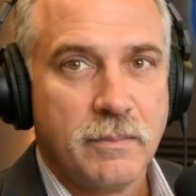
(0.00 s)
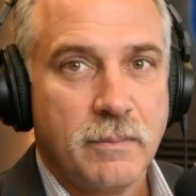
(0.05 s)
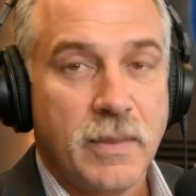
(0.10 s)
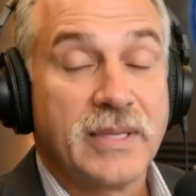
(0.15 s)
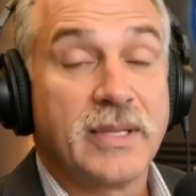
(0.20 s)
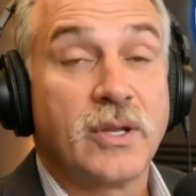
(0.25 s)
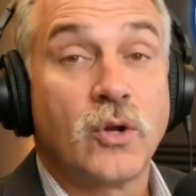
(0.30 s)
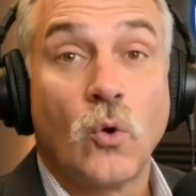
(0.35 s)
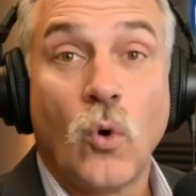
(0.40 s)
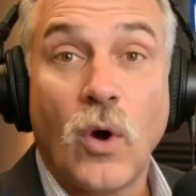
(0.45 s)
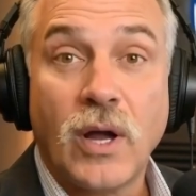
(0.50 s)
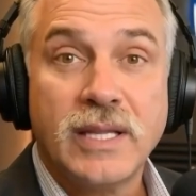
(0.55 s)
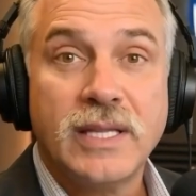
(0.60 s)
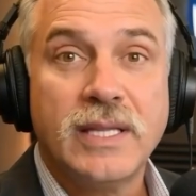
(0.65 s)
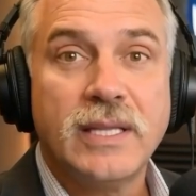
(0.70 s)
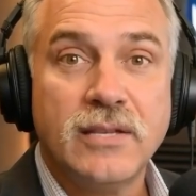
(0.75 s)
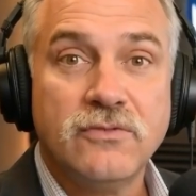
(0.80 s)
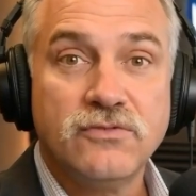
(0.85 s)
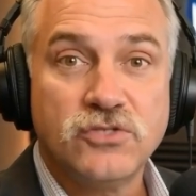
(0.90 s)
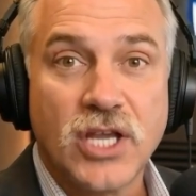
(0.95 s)
but the
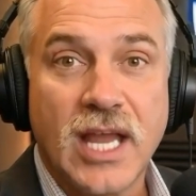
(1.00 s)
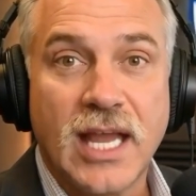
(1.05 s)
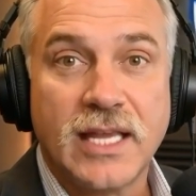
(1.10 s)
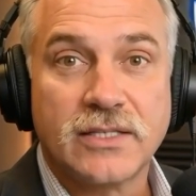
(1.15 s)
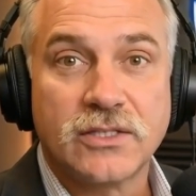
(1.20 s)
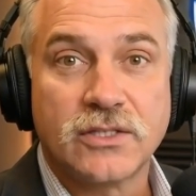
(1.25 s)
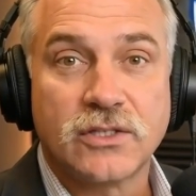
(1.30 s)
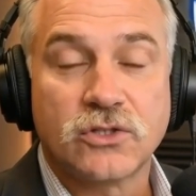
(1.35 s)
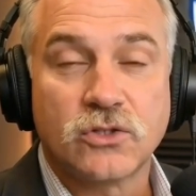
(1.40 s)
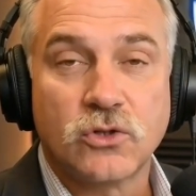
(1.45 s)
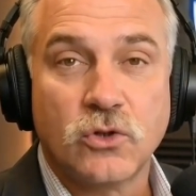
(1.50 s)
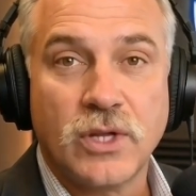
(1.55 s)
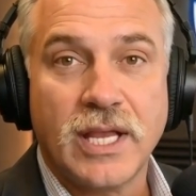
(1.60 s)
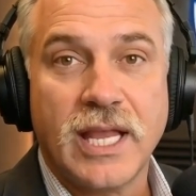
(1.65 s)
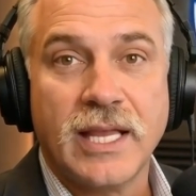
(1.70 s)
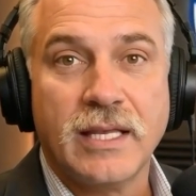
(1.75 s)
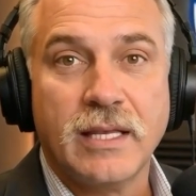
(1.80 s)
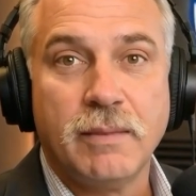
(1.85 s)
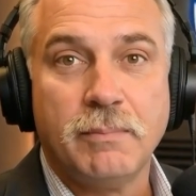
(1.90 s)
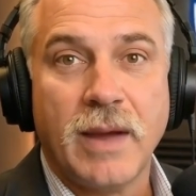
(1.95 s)
quality of chances
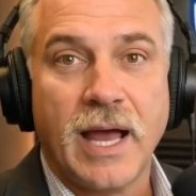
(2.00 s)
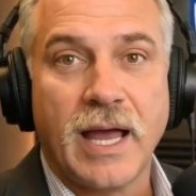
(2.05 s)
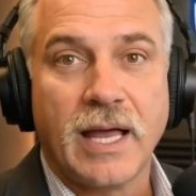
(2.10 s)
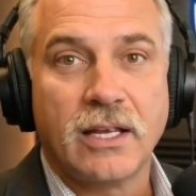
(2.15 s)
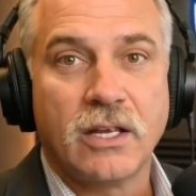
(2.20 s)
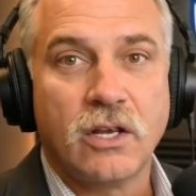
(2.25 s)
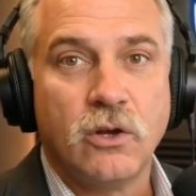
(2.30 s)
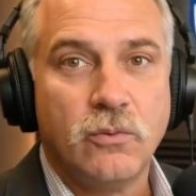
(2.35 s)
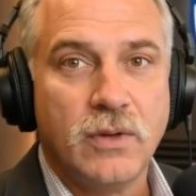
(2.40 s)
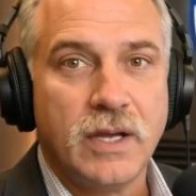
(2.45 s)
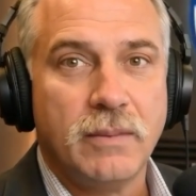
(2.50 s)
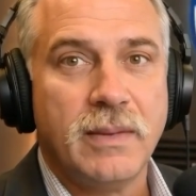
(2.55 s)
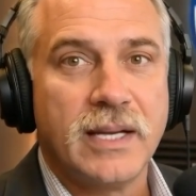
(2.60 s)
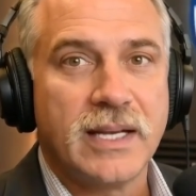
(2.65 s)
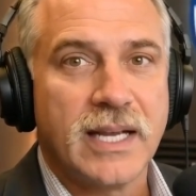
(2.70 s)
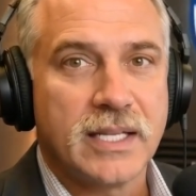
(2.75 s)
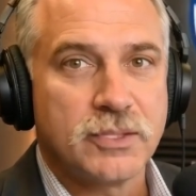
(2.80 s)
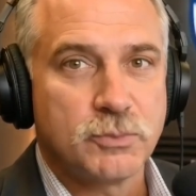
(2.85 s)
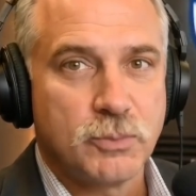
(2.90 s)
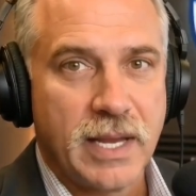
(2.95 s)
created by Karim
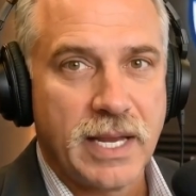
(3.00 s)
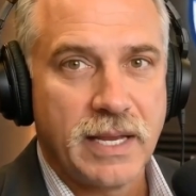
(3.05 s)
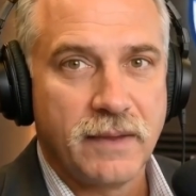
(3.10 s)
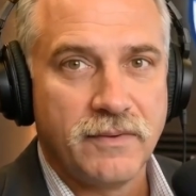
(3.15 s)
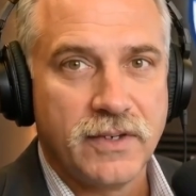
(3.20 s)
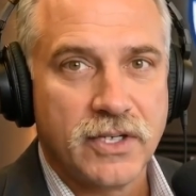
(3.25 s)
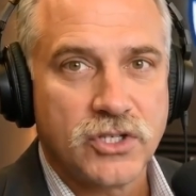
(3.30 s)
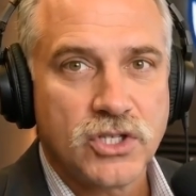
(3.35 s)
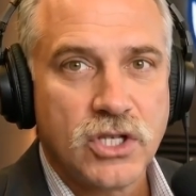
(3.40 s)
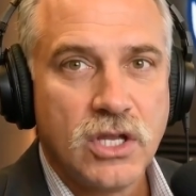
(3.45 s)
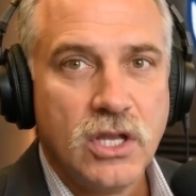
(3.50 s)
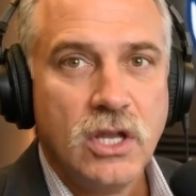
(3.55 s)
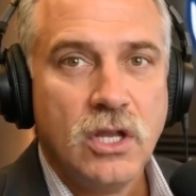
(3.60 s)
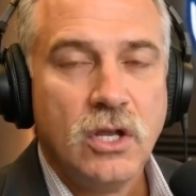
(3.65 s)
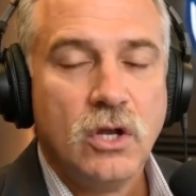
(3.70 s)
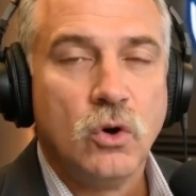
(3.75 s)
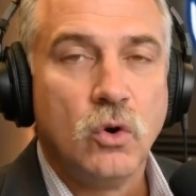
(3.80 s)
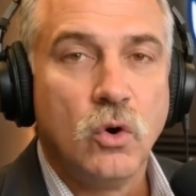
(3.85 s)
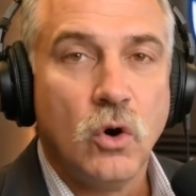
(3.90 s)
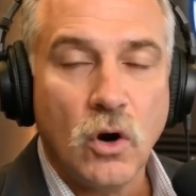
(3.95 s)
Alajbegovic,
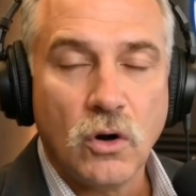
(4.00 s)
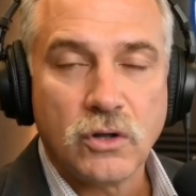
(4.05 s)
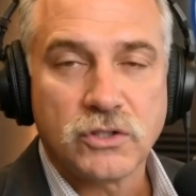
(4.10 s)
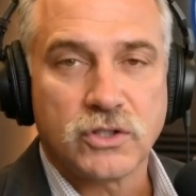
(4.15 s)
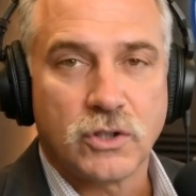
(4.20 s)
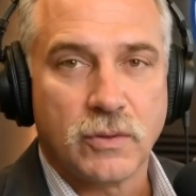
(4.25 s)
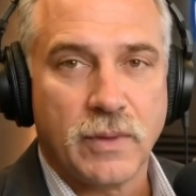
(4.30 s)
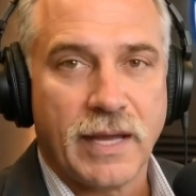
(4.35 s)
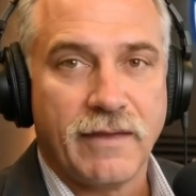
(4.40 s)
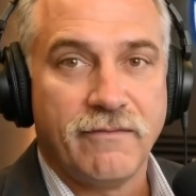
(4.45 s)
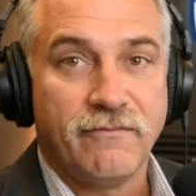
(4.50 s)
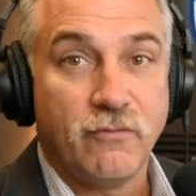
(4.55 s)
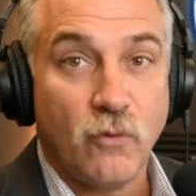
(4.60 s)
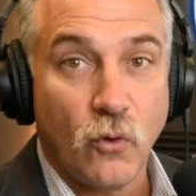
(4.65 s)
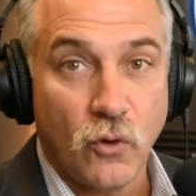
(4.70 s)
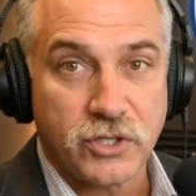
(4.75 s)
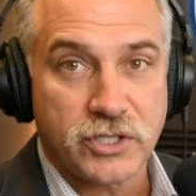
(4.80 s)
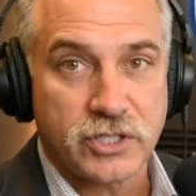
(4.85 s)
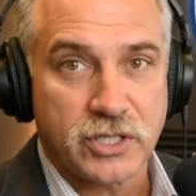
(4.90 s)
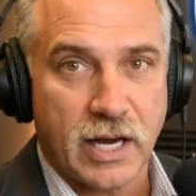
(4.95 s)
who also had
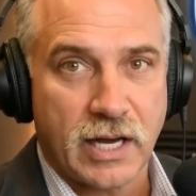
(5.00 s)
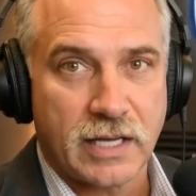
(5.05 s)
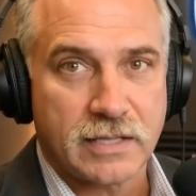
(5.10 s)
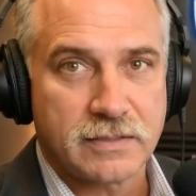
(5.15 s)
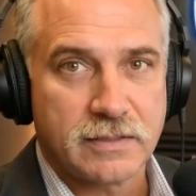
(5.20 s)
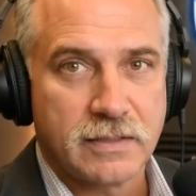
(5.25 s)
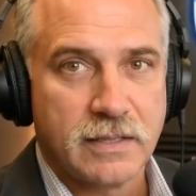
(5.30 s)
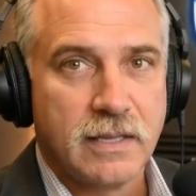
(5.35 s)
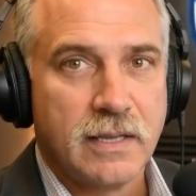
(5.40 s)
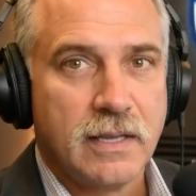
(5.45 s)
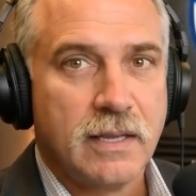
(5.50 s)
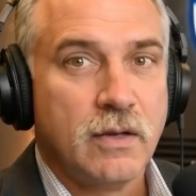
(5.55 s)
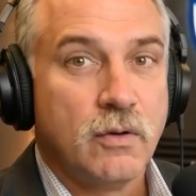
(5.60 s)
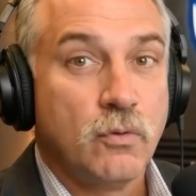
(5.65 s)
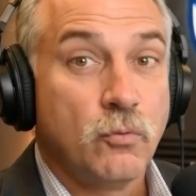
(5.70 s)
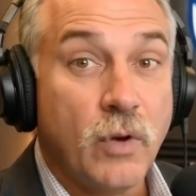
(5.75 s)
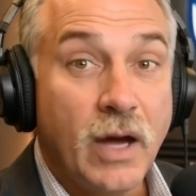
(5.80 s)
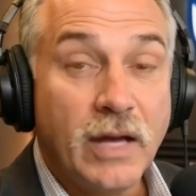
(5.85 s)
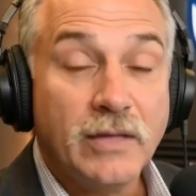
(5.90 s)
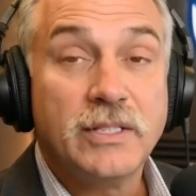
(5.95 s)
4 shots,
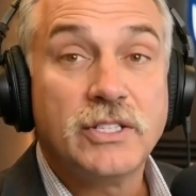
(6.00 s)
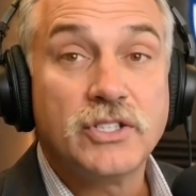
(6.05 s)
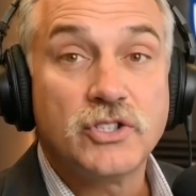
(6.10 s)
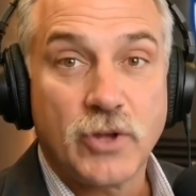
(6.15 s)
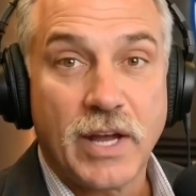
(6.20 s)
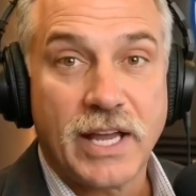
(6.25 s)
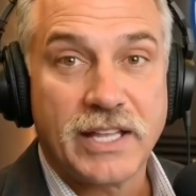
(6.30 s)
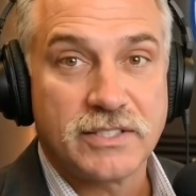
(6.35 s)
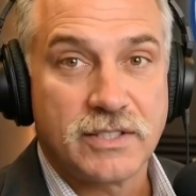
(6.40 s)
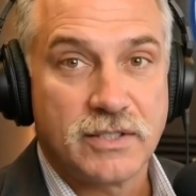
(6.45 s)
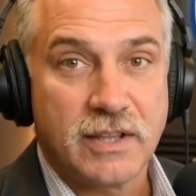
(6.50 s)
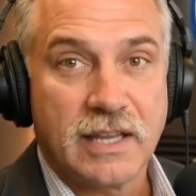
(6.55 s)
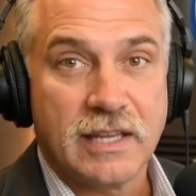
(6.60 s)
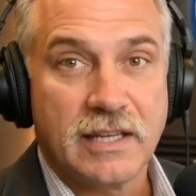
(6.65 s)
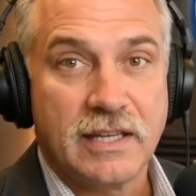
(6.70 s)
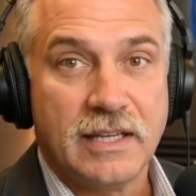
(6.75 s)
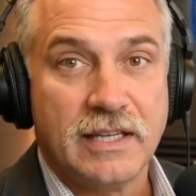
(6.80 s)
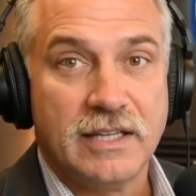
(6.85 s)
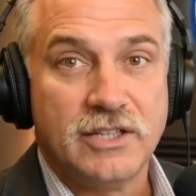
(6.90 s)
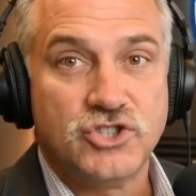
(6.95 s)
rarely
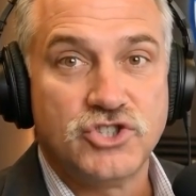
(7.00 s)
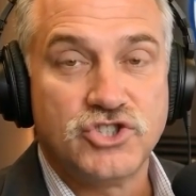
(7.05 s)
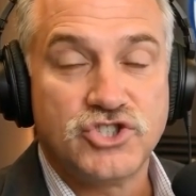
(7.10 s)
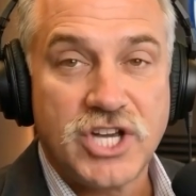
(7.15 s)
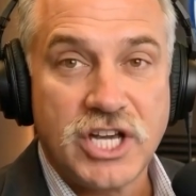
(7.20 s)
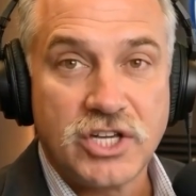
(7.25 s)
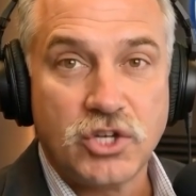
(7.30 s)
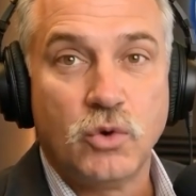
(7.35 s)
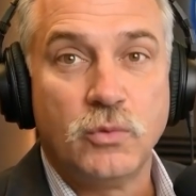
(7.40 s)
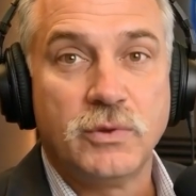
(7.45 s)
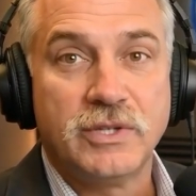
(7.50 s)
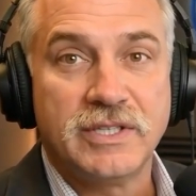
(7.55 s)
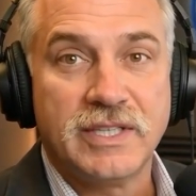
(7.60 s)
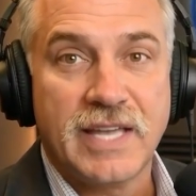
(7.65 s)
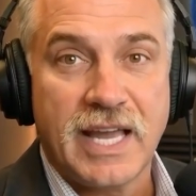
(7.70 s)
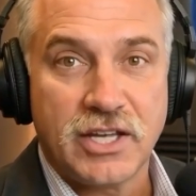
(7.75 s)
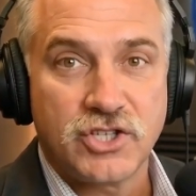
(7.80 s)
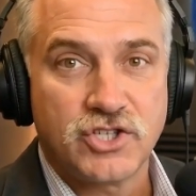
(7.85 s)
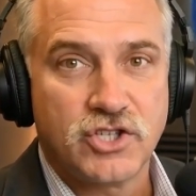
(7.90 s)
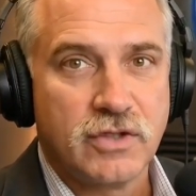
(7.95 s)
translated into genuine
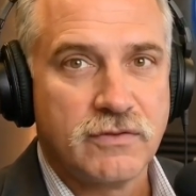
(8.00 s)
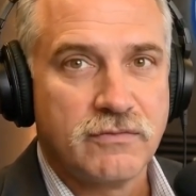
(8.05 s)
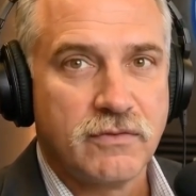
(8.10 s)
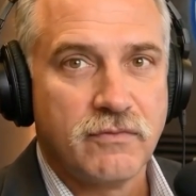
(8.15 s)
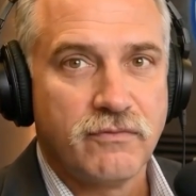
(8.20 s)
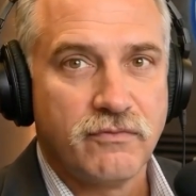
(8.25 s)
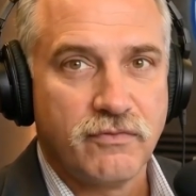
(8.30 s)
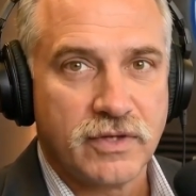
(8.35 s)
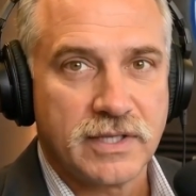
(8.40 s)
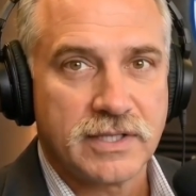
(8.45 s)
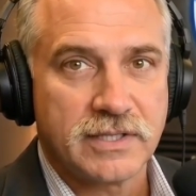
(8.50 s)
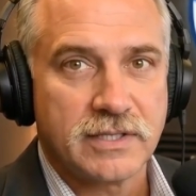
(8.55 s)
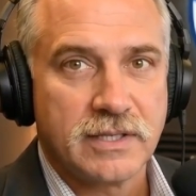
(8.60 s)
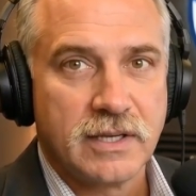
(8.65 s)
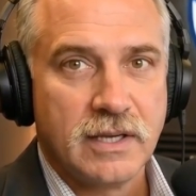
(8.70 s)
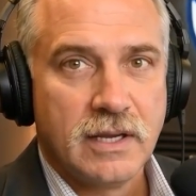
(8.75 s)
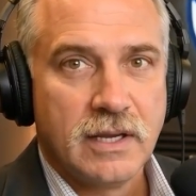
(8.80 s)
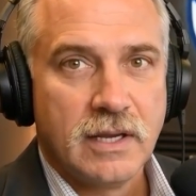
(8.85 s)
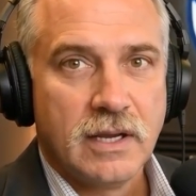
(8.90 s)
danger for Friis,